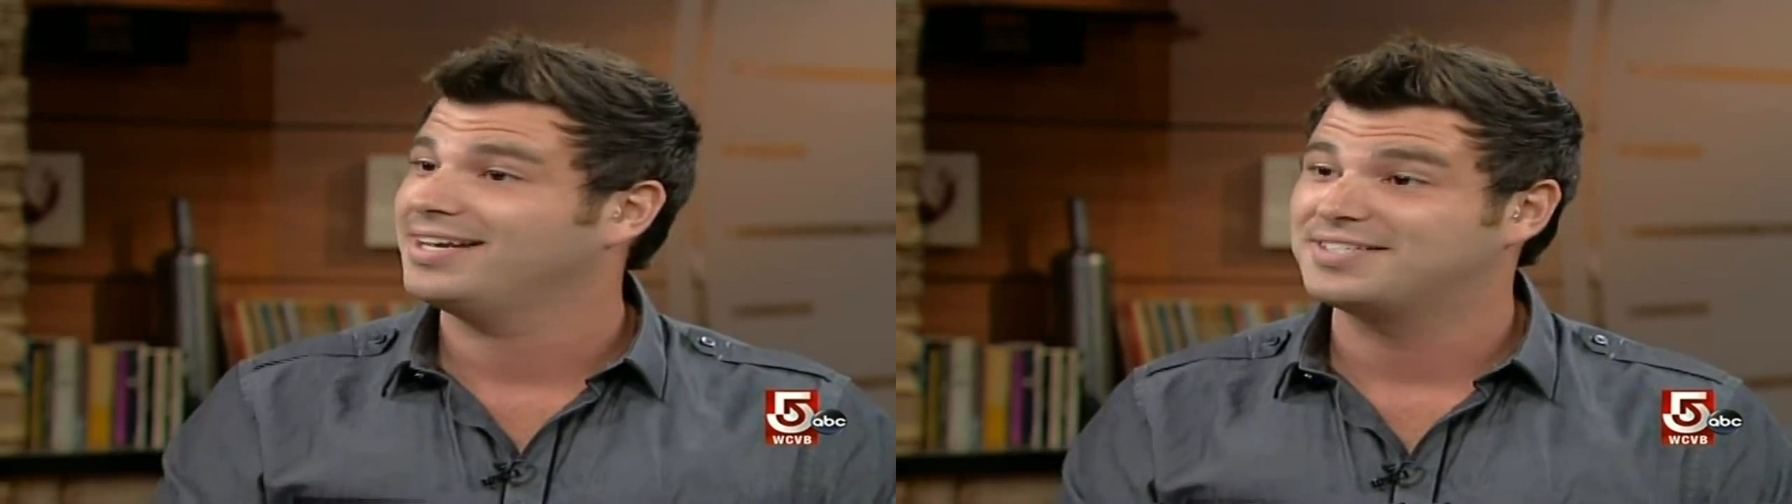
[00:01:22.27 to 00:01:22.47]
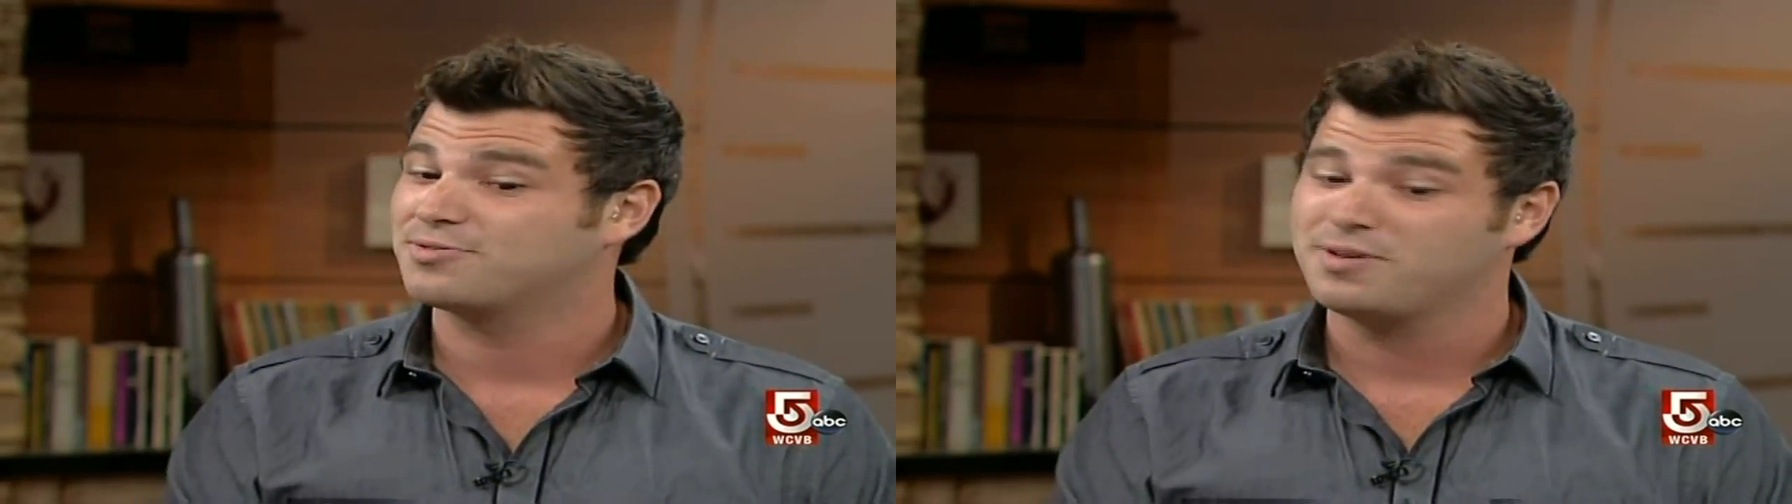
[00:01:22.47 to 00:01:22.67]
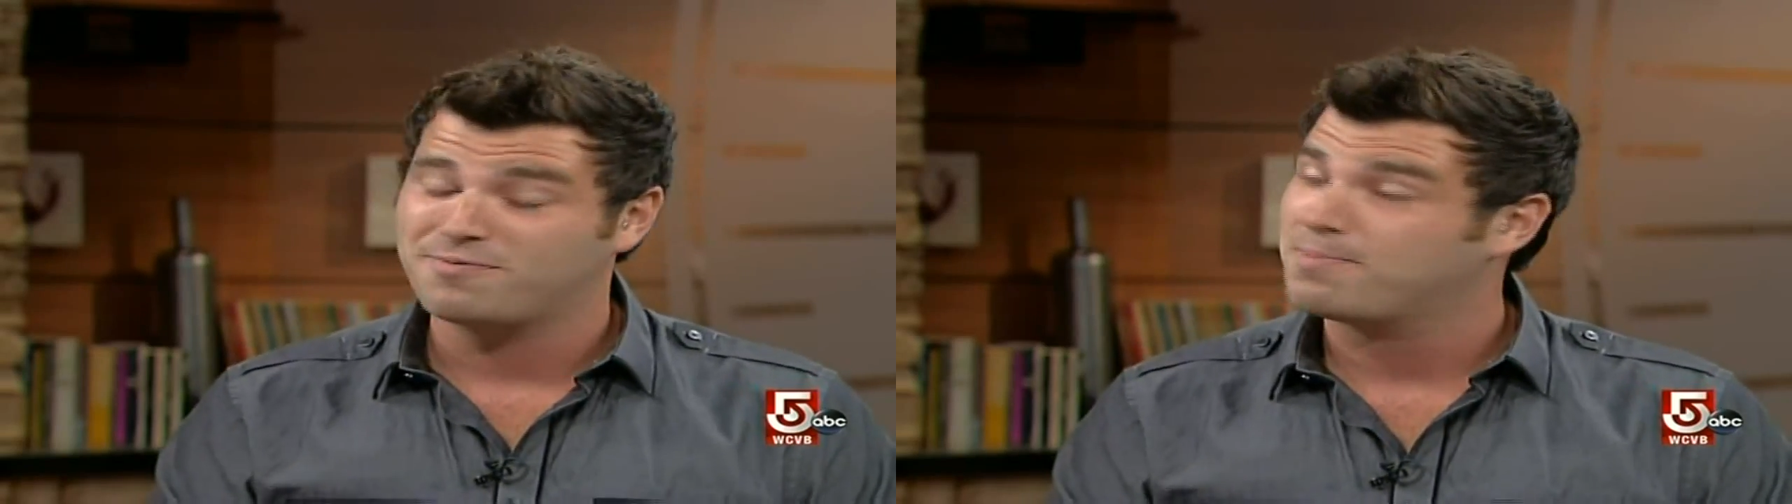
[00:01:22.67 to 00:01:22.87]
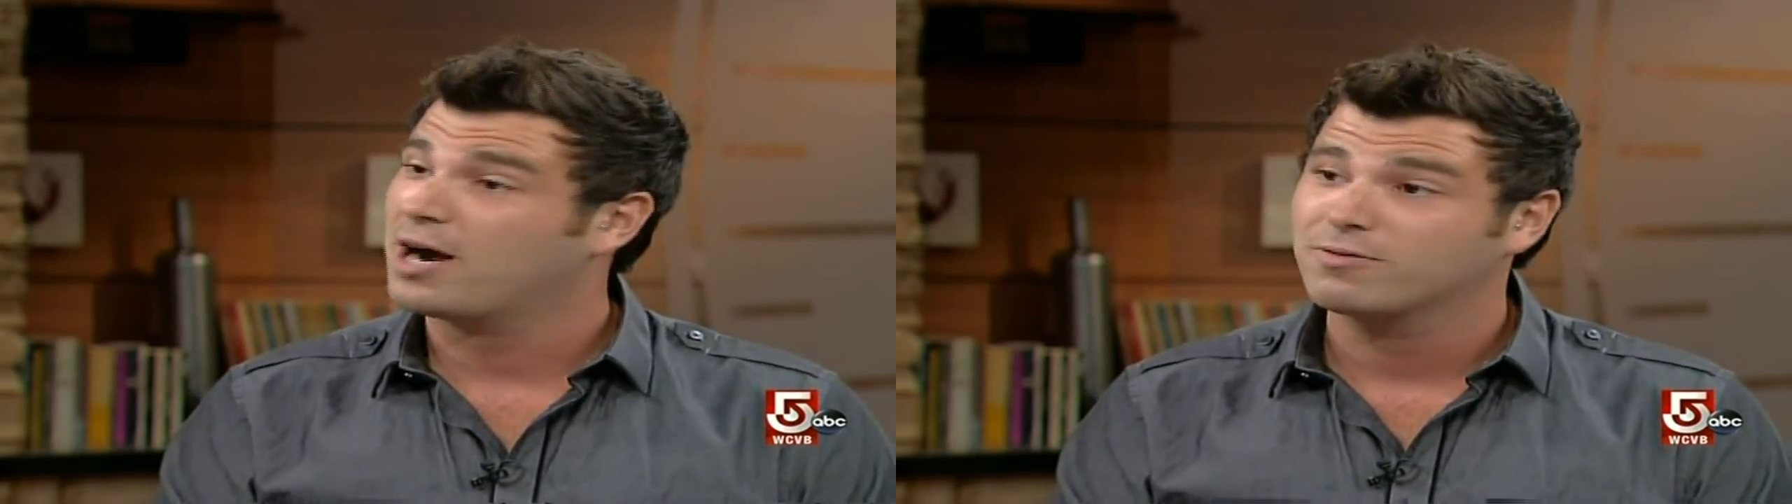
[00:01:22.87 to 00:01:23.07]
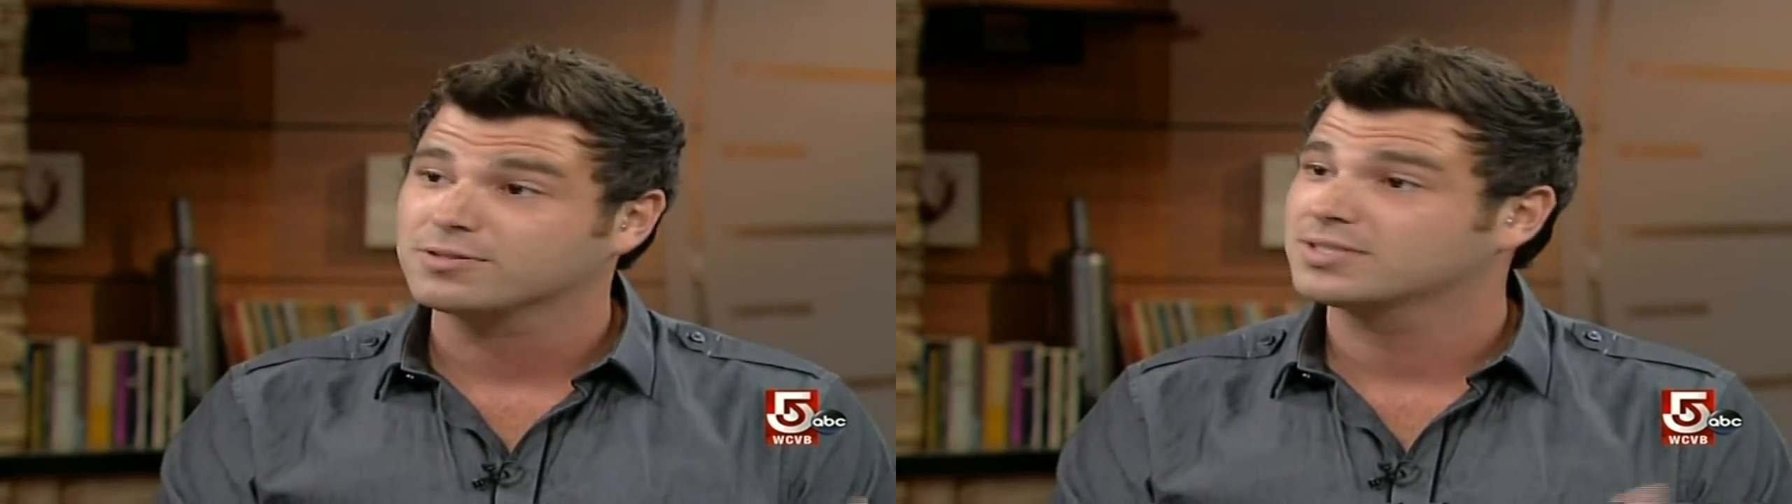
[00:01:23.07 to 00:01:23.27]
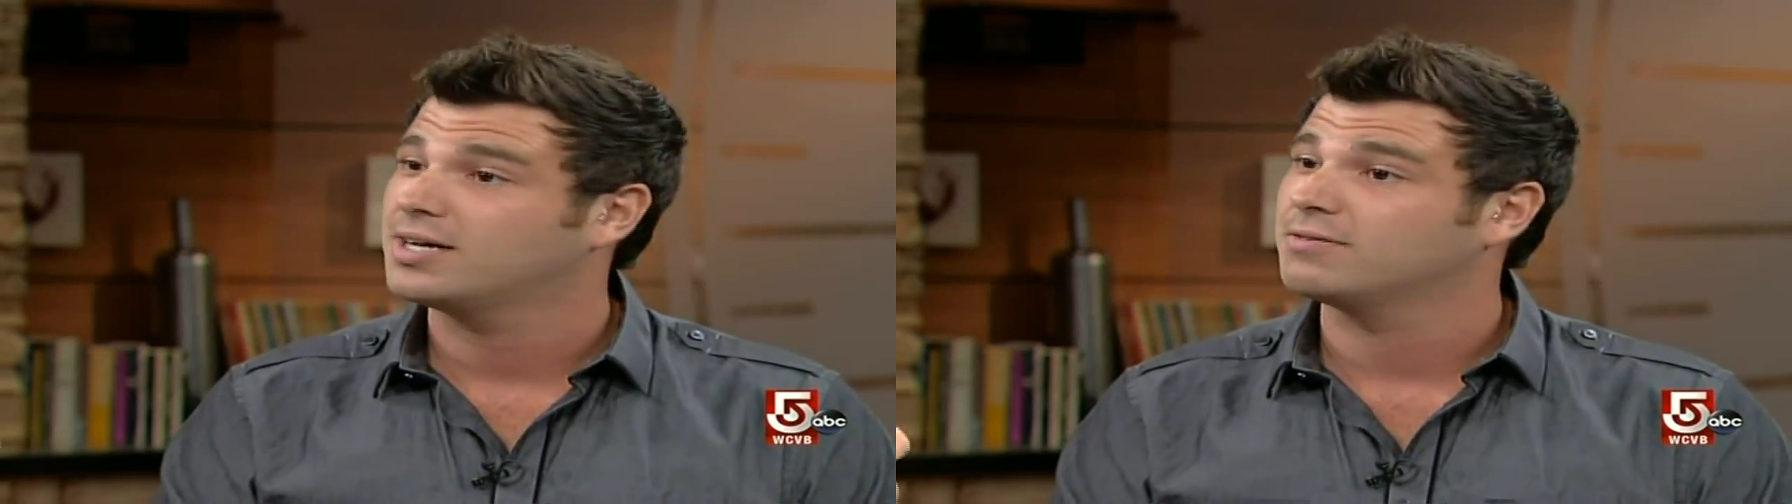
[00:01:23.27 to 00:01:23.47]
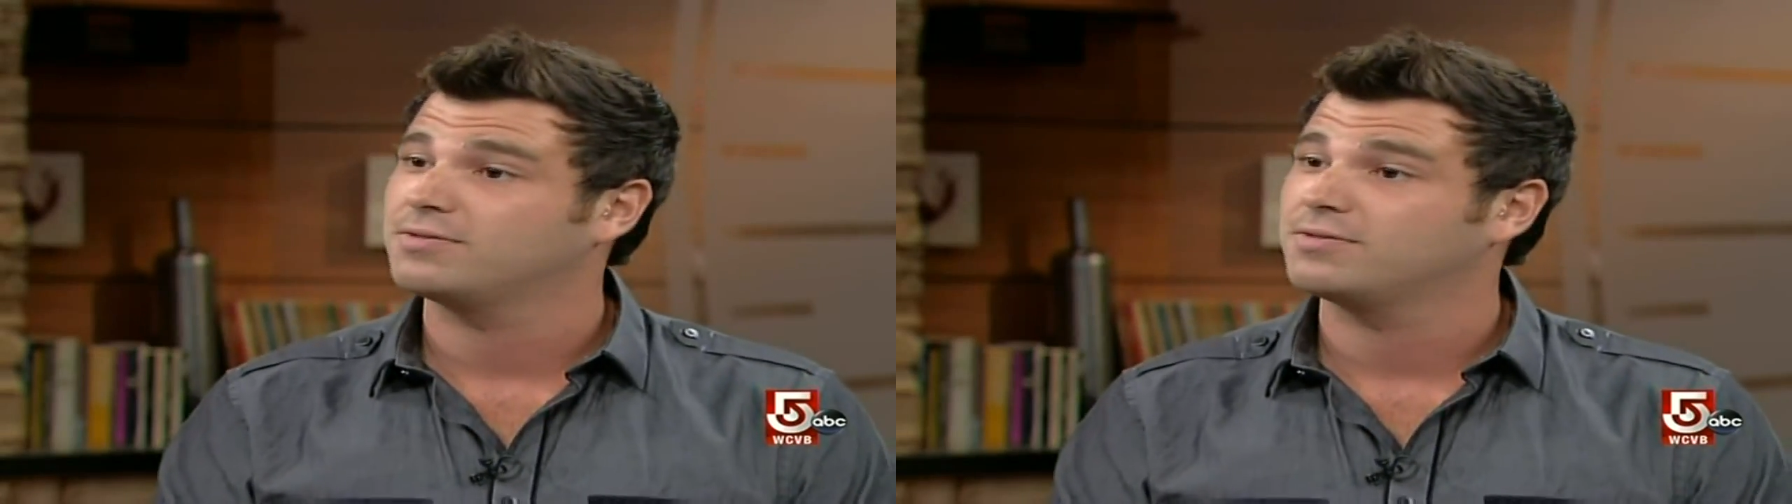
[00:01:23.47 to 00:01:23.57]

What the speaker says: It's really powerful stuff.